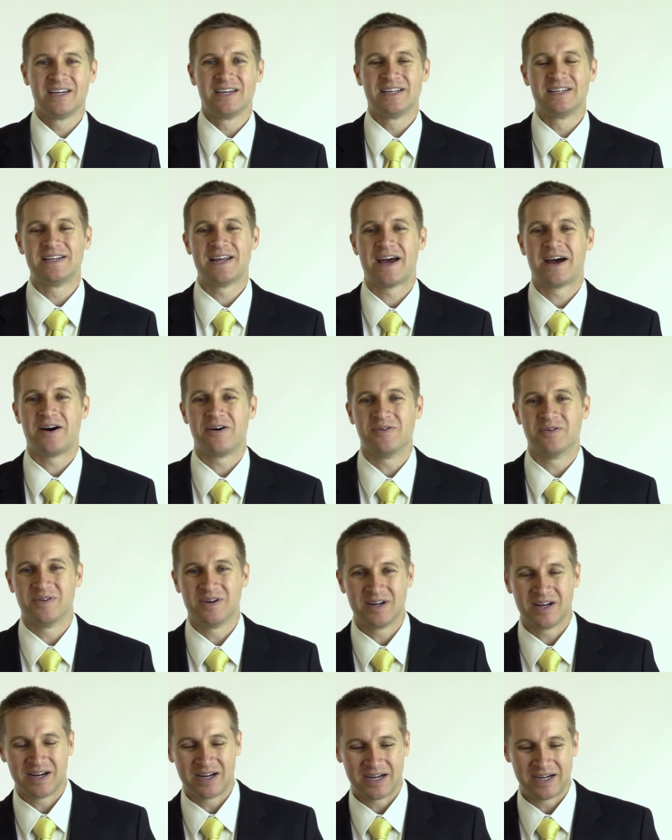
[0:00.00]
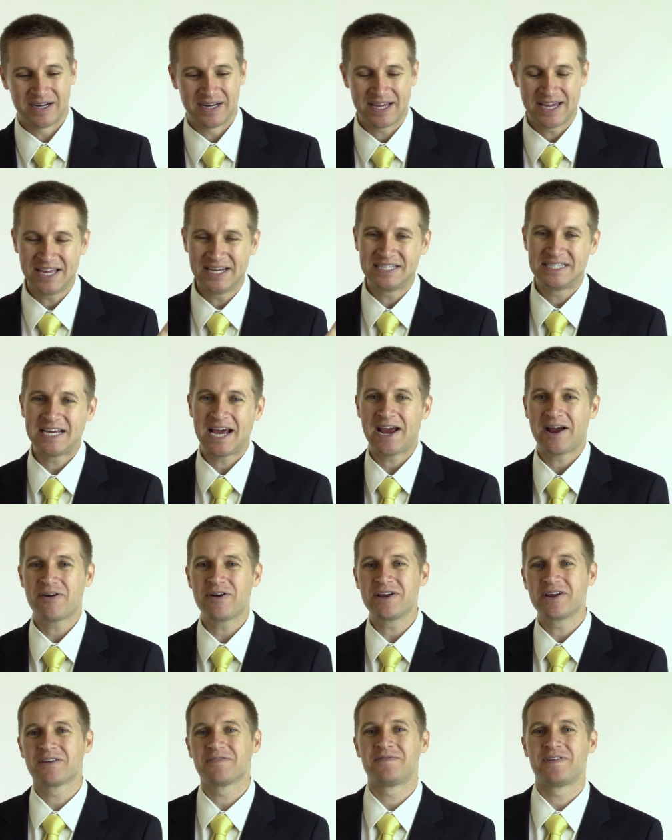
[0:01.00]
Now, uh, in
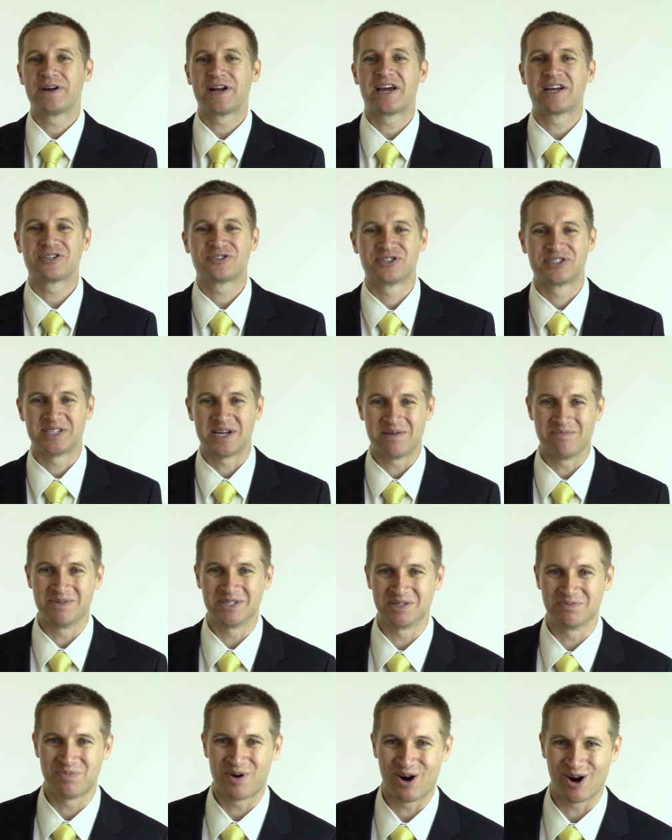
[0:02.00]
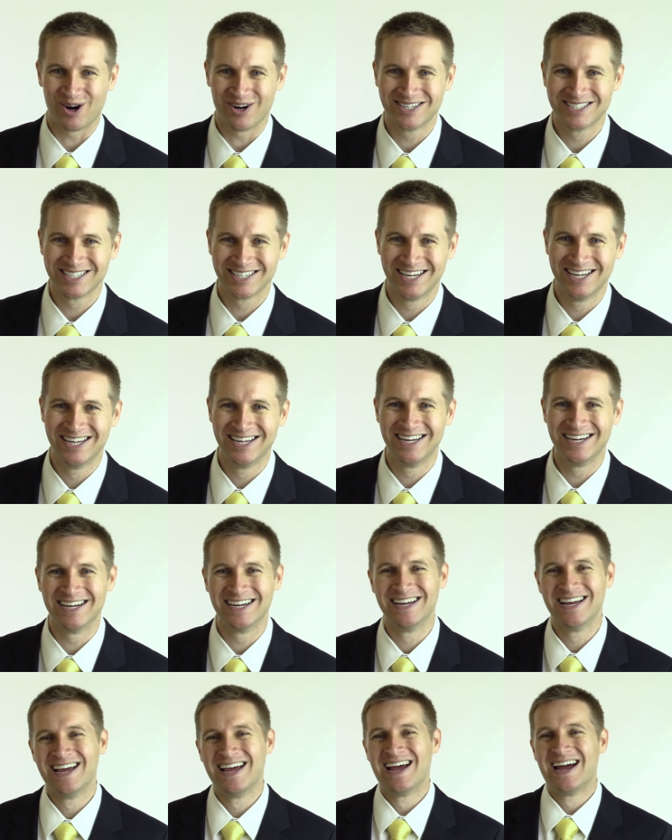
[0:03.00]
tearing your financial statements apart,
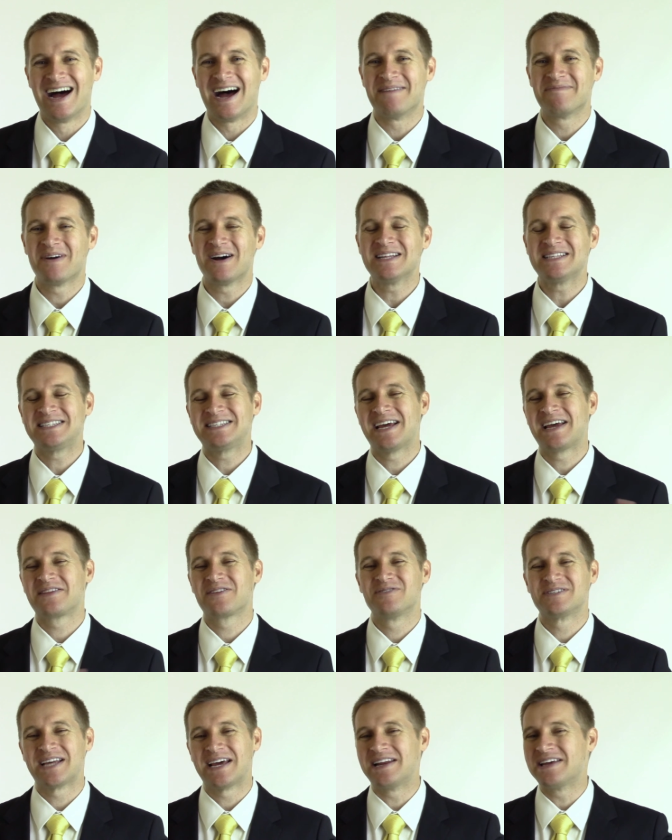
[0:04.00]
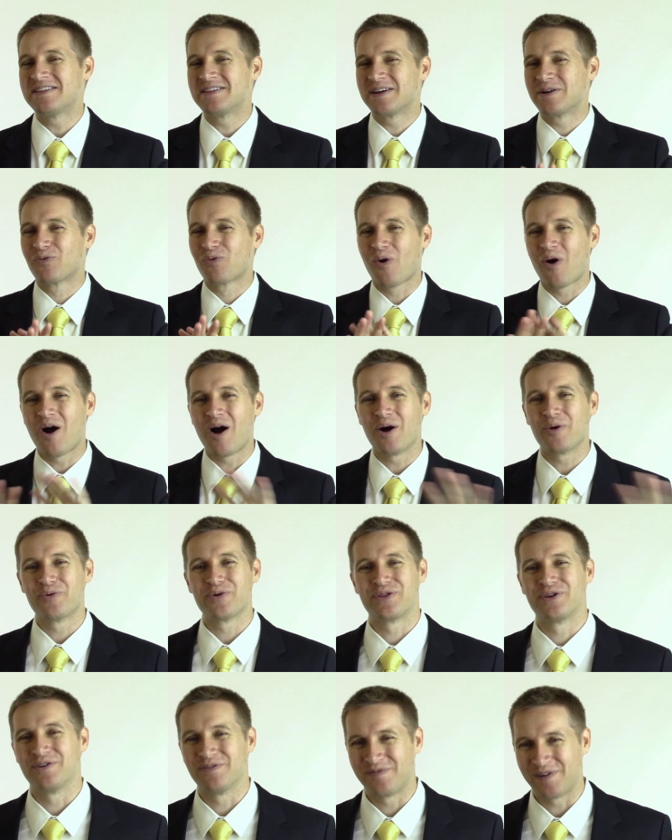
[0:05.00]
I'm not saying there's anything wrong
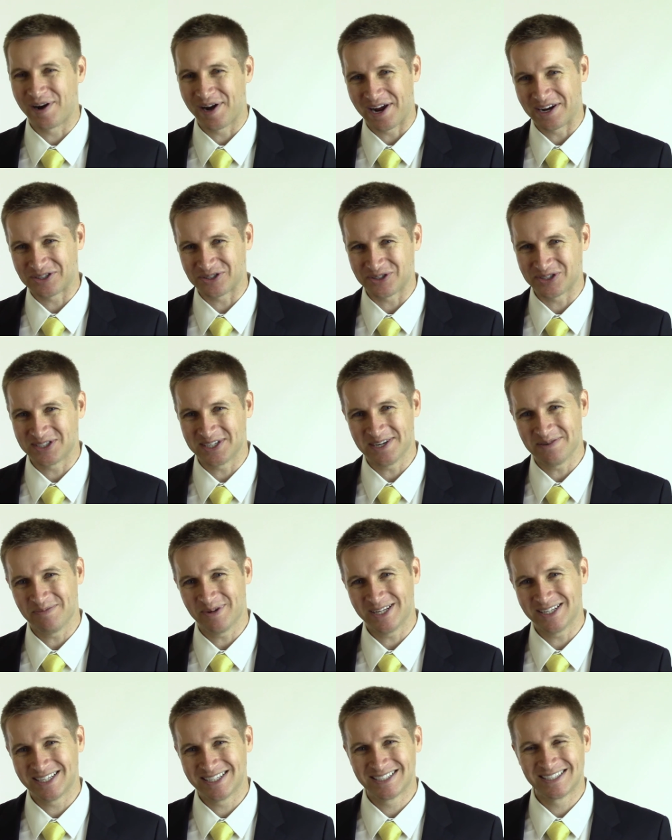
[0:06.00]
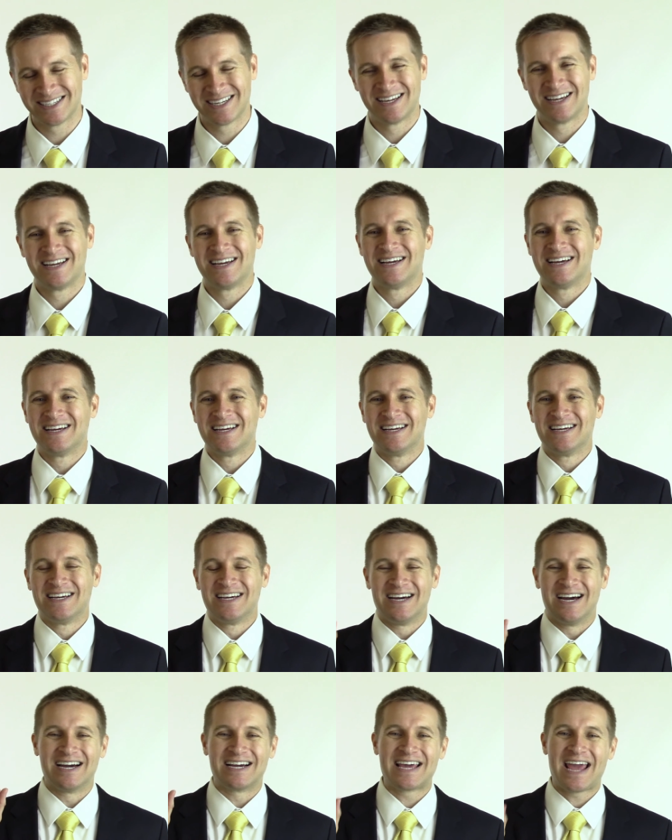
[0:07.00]
with your financial statements.
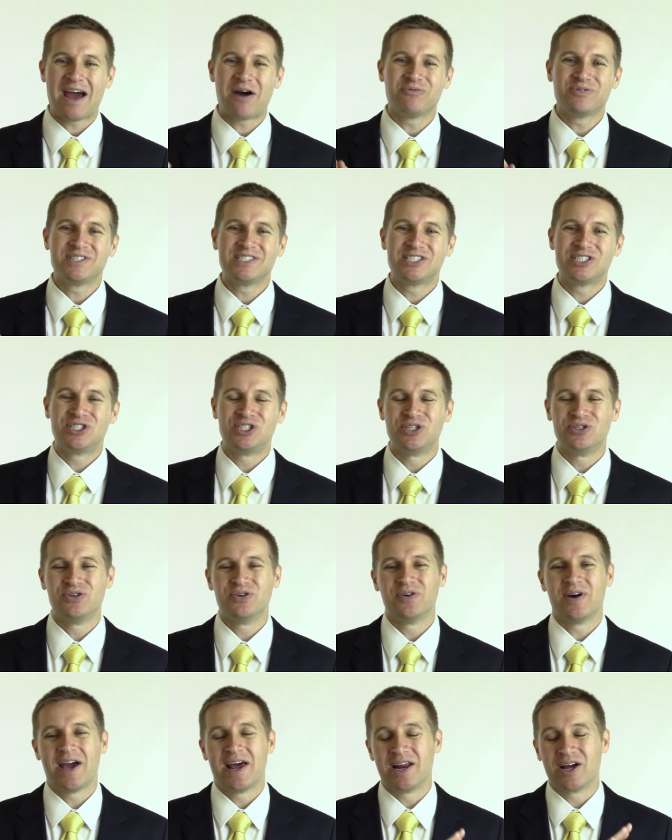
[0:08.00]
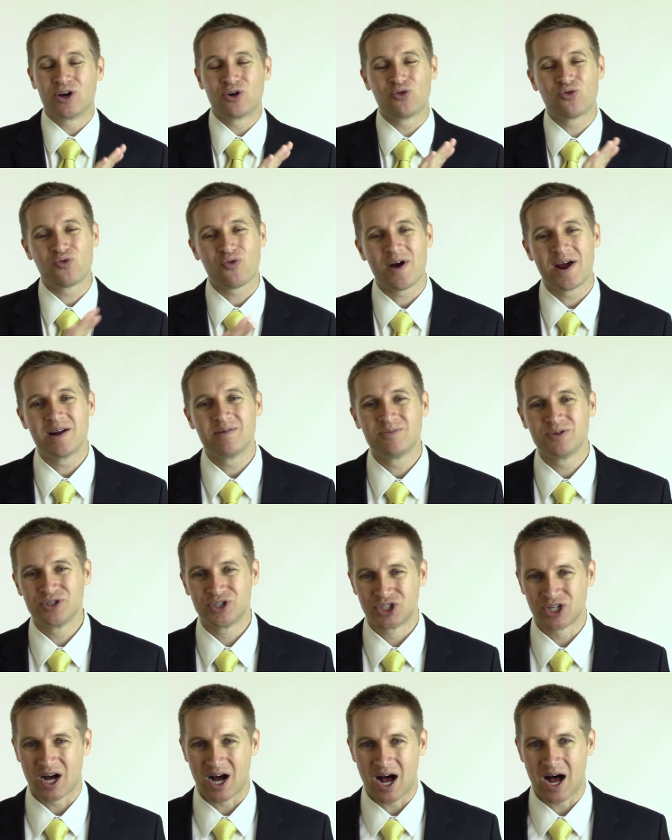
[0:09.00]
Accountants do an incredible
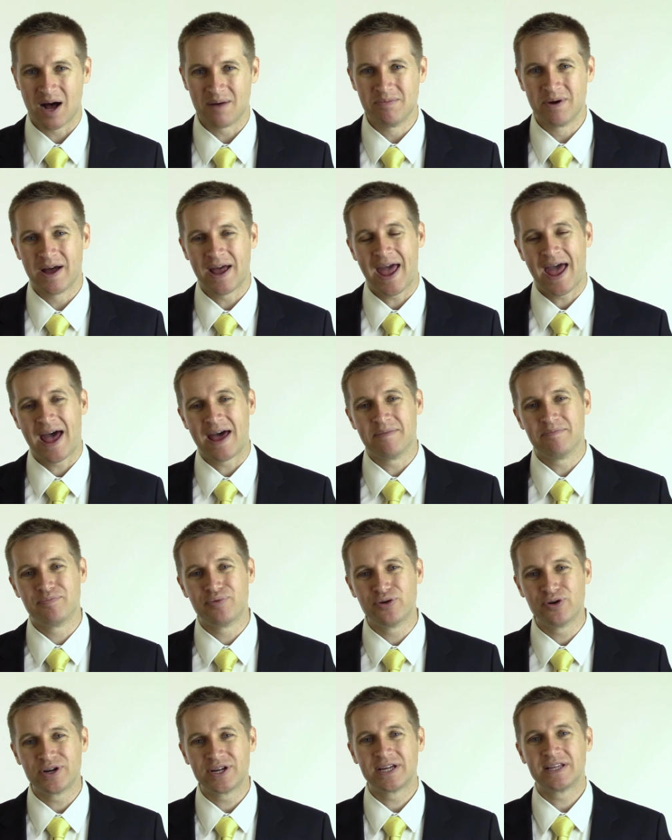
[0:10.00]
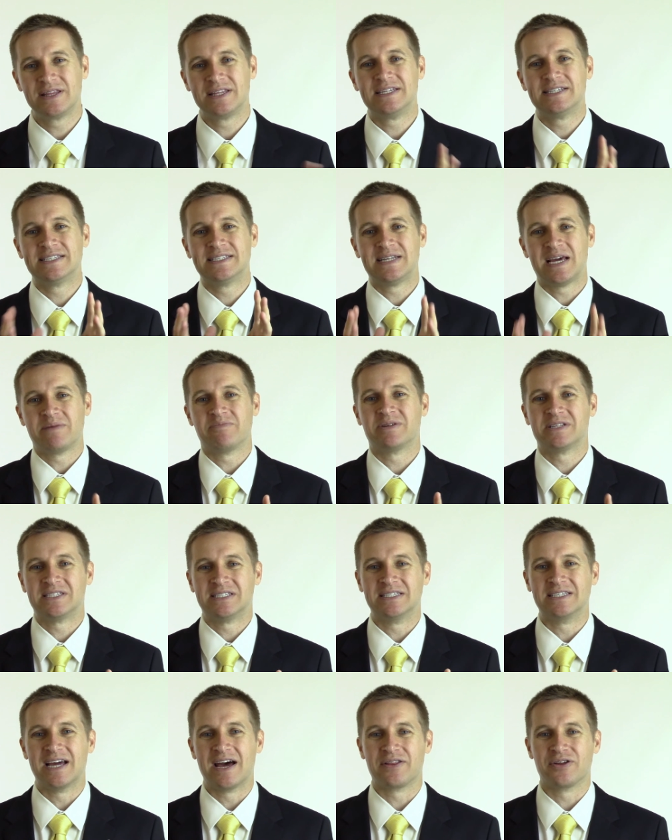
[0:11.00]
job at putting these statements
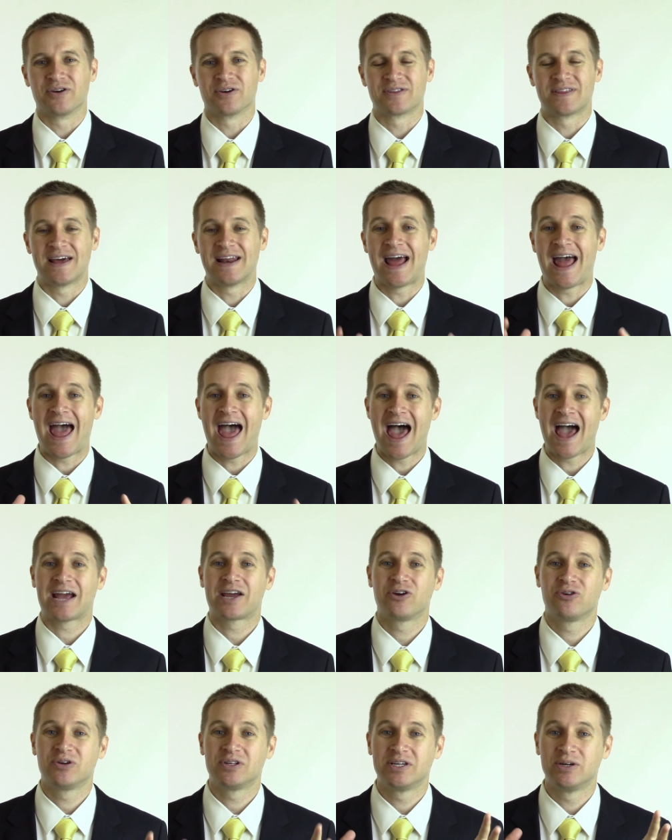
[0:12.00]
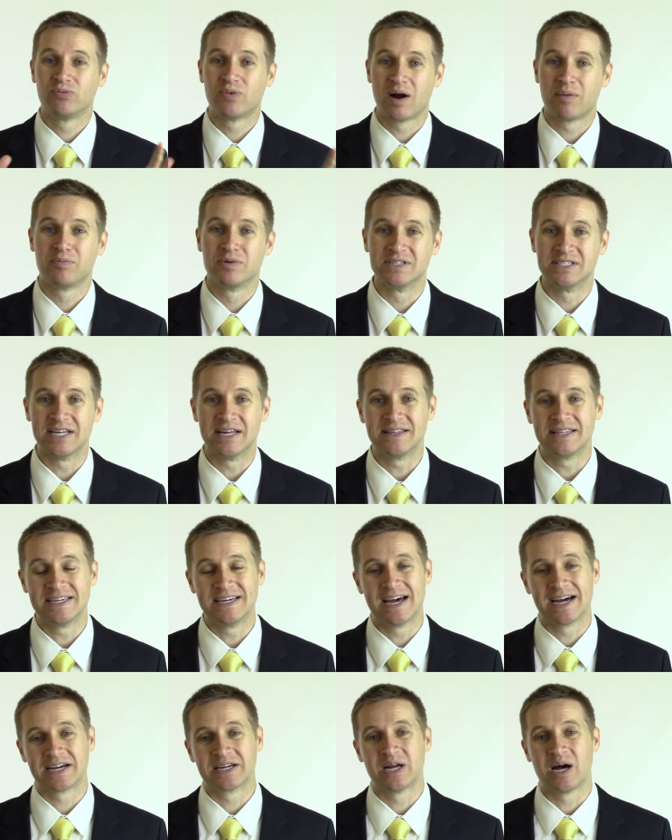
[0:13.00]
together that accurately represent
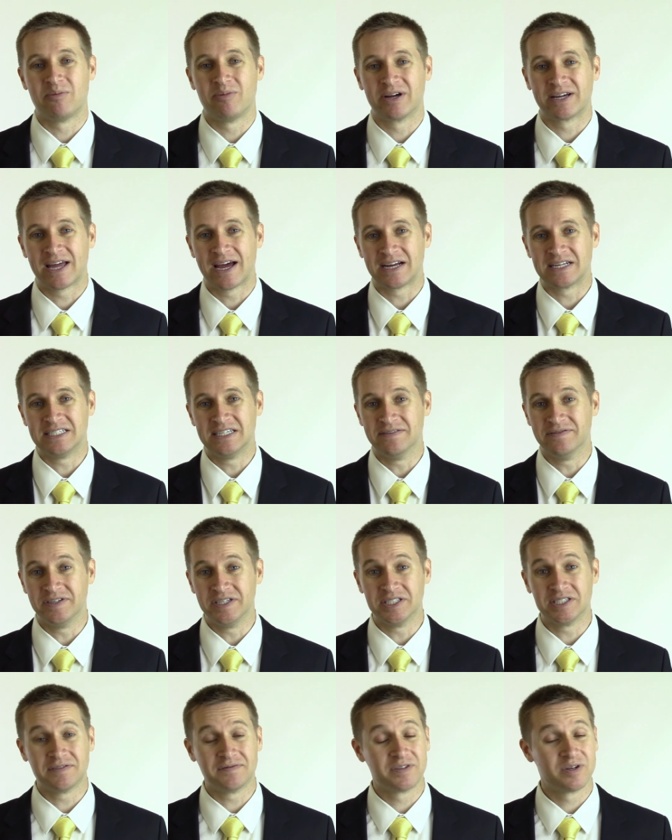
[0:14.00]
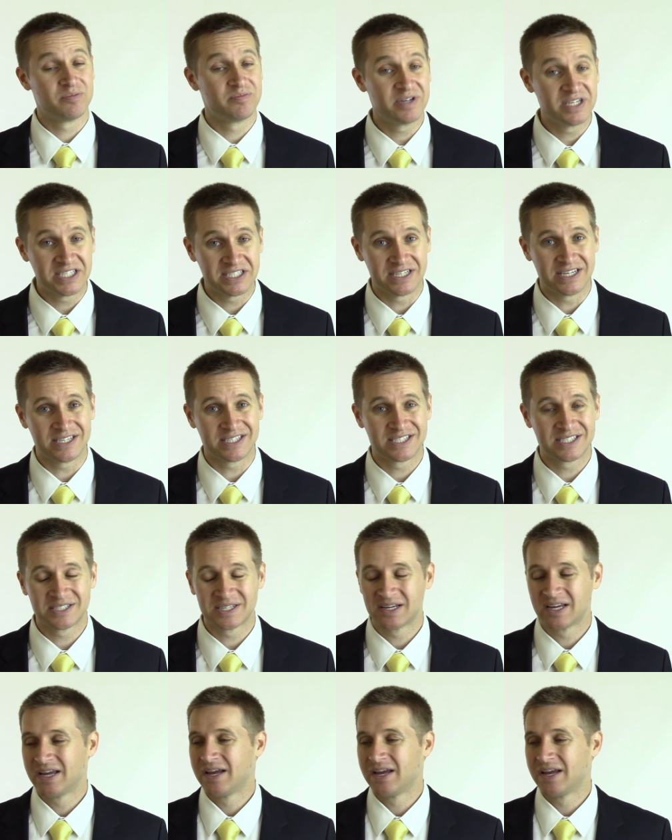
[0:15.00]
the economic activities of your business.